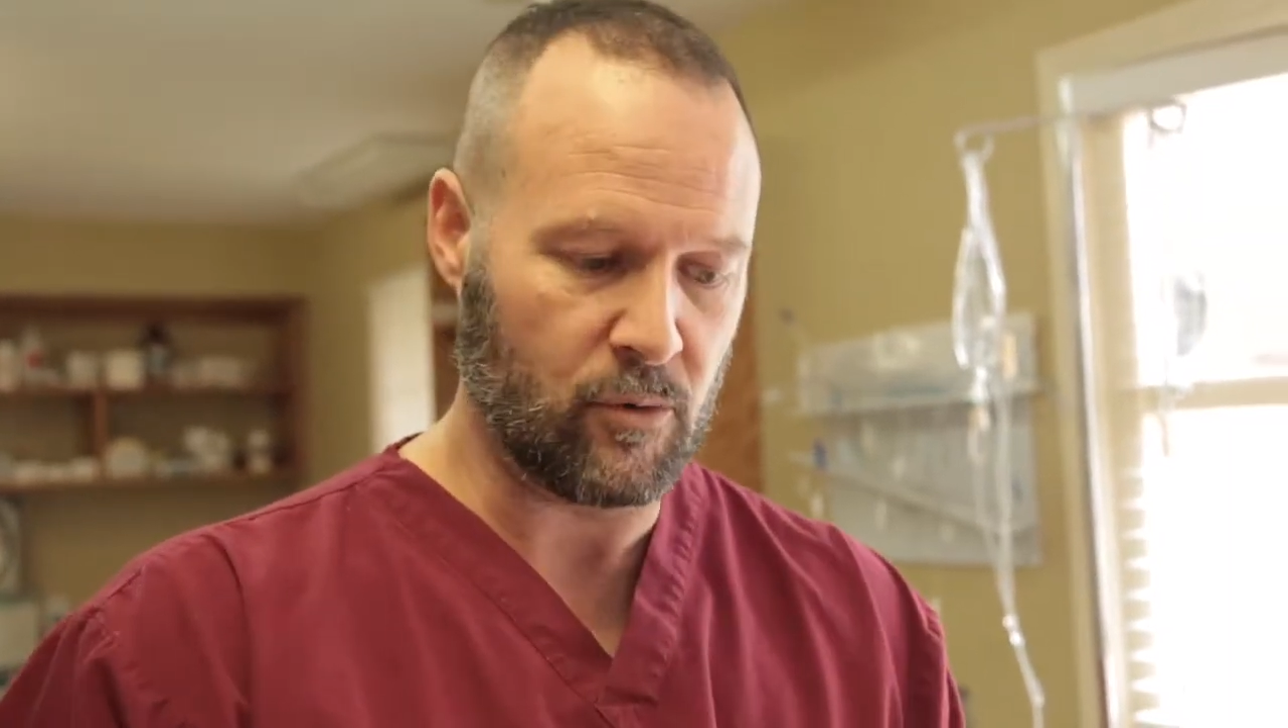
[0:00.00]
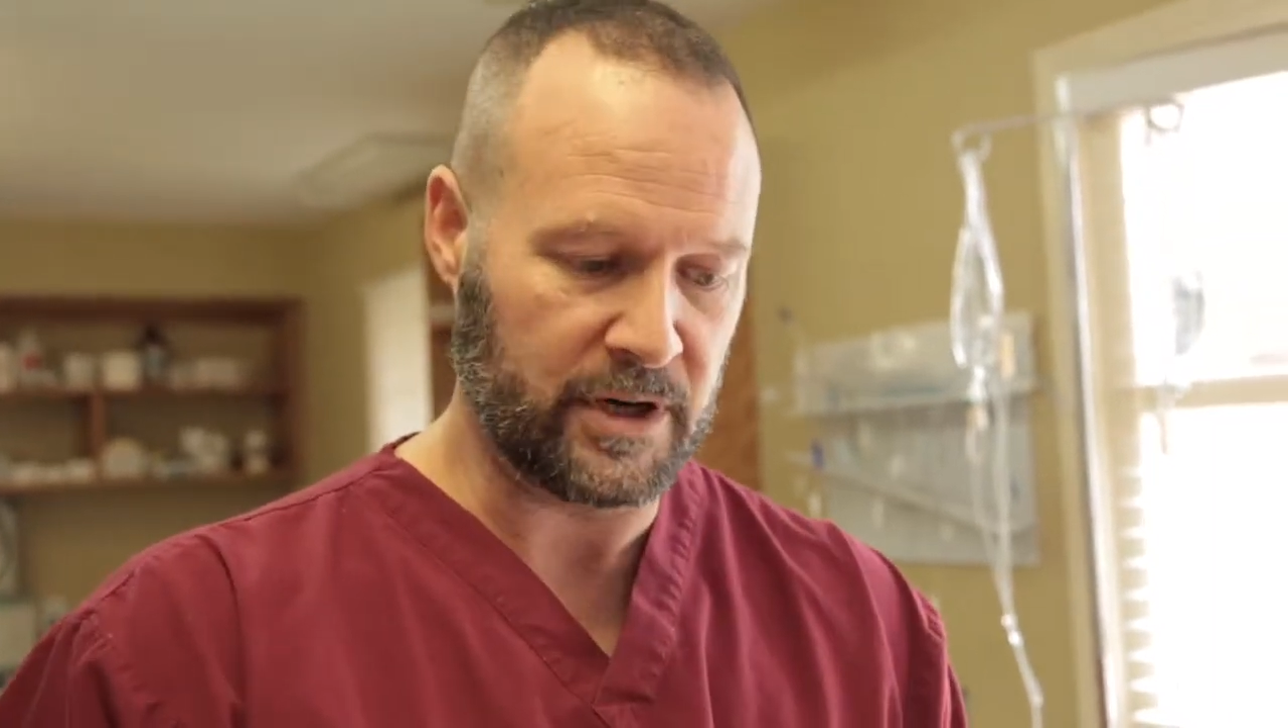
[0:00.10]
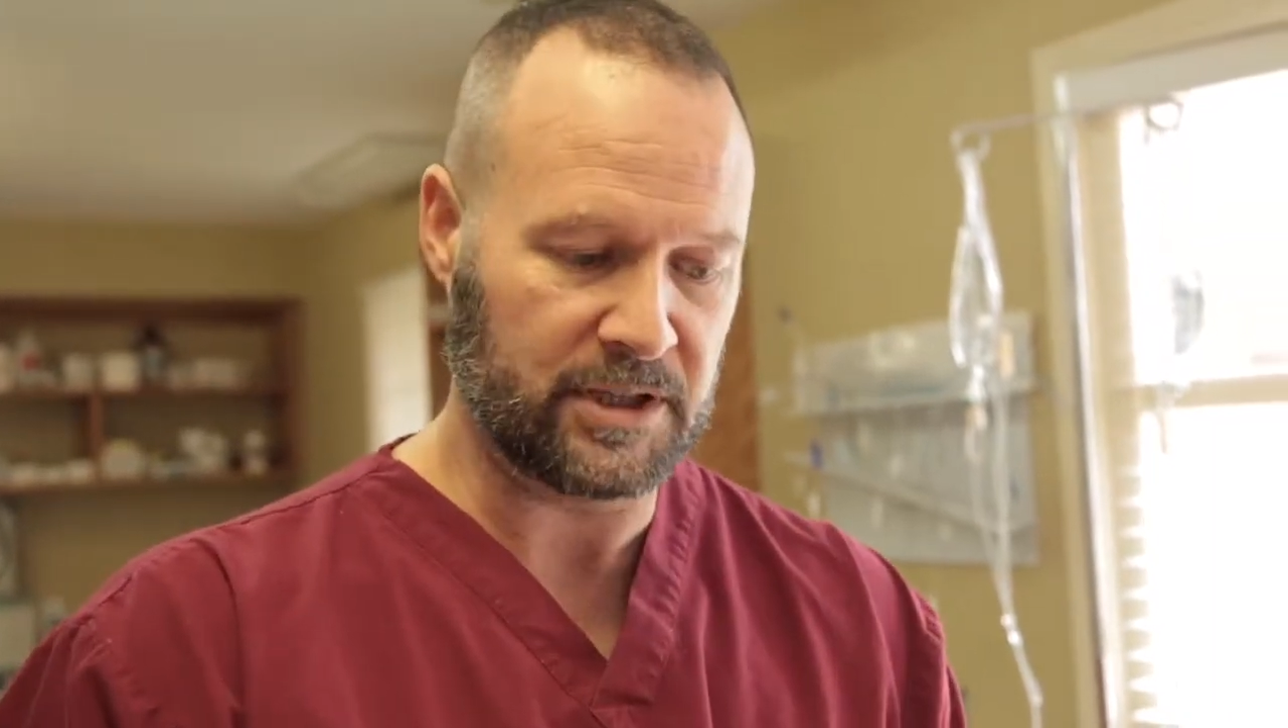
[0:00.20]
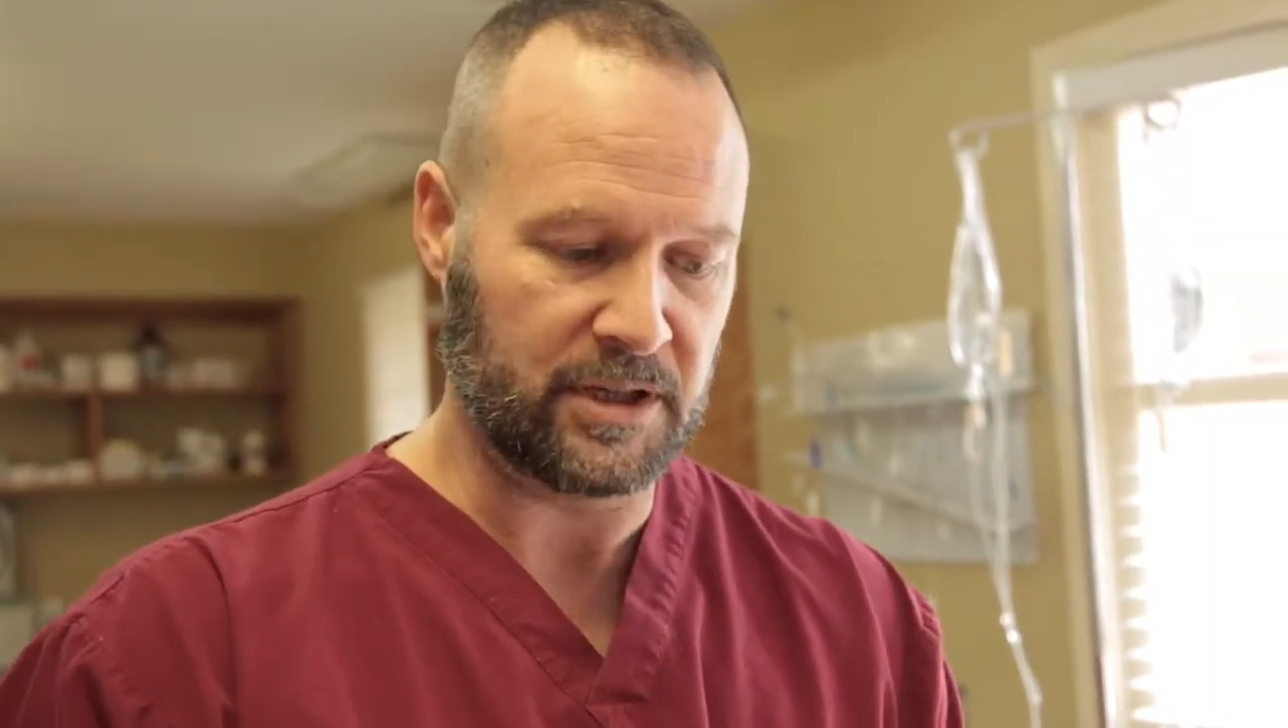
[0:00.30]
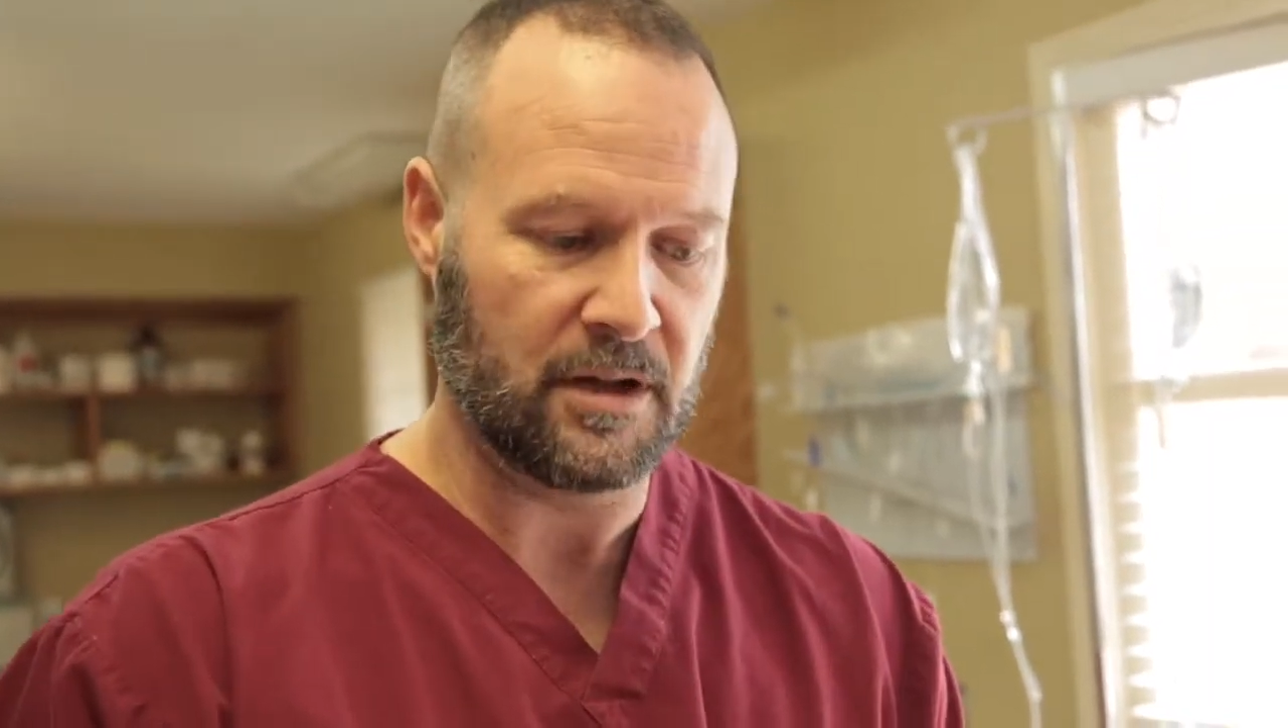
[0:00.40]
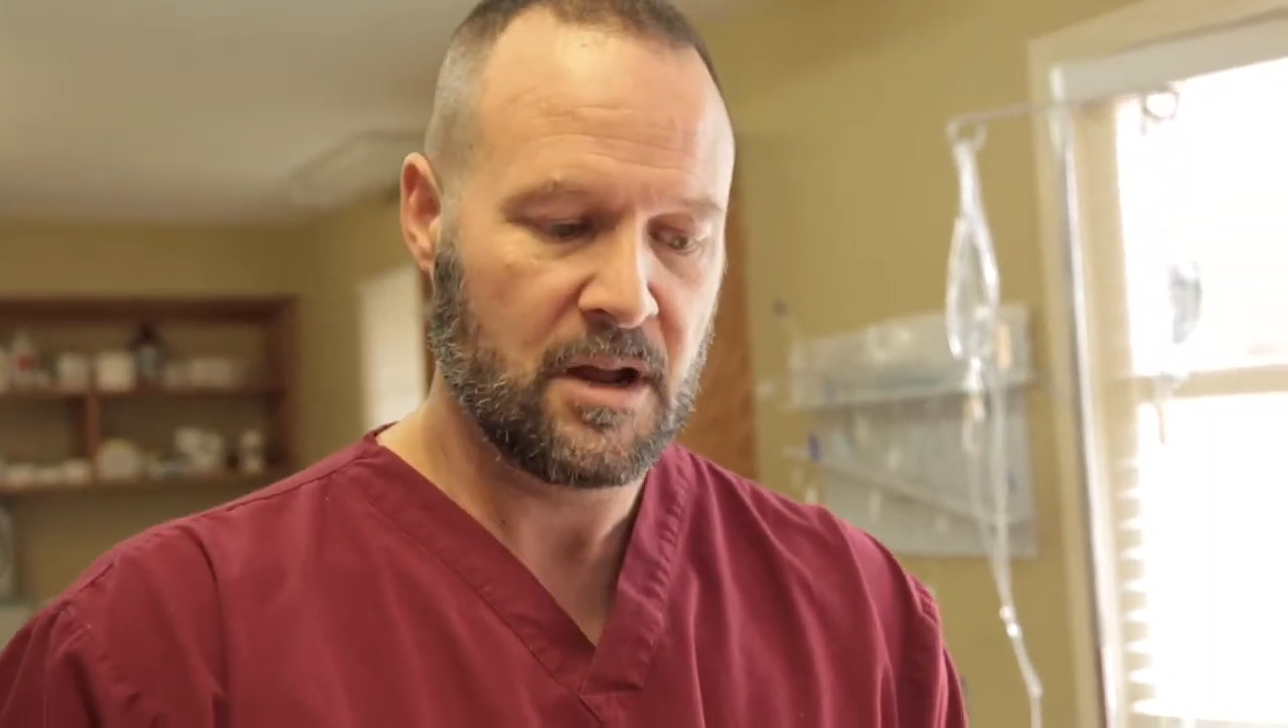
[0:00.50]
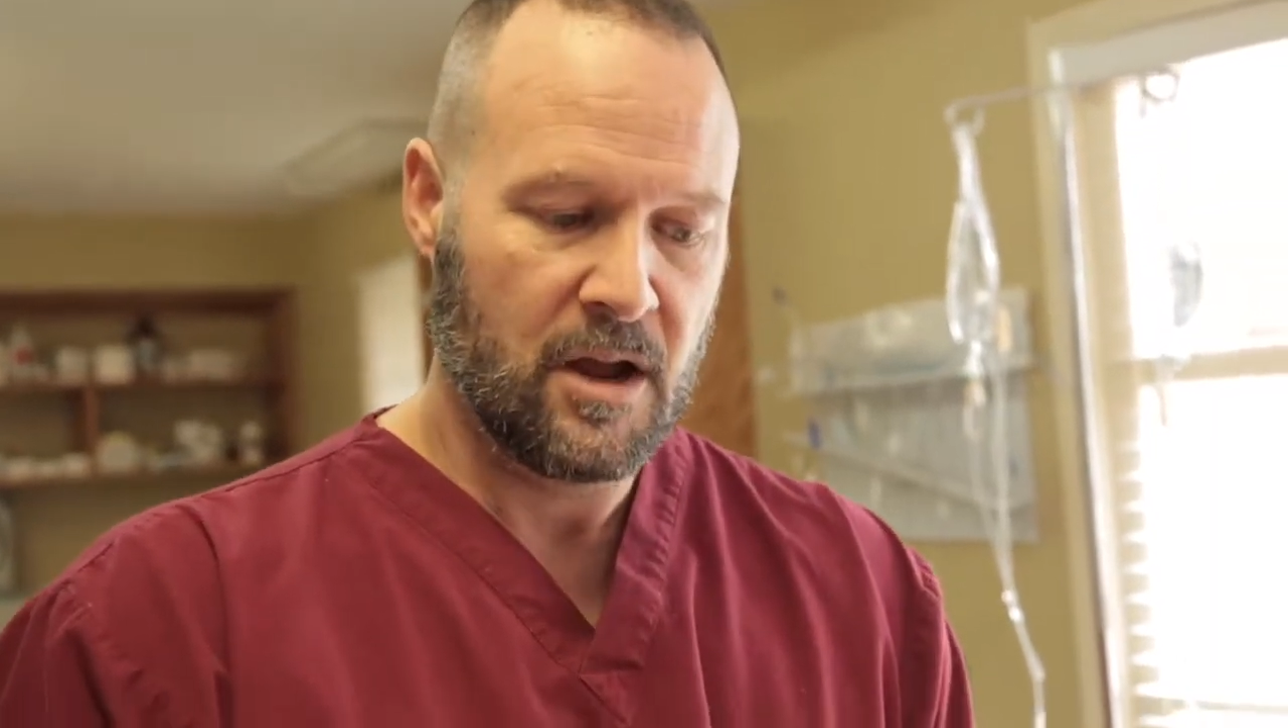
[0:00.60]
question.